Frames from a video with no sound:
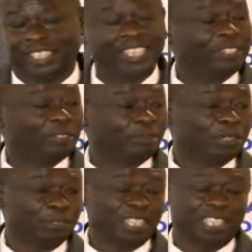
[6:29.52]
Create
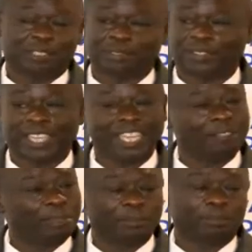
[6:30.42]
opportunities for our
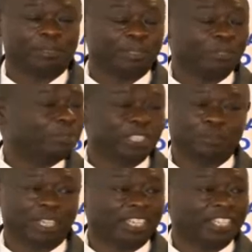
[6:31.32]
young people, you'll be
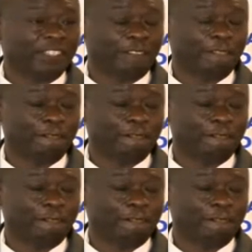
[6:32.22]
his buddy.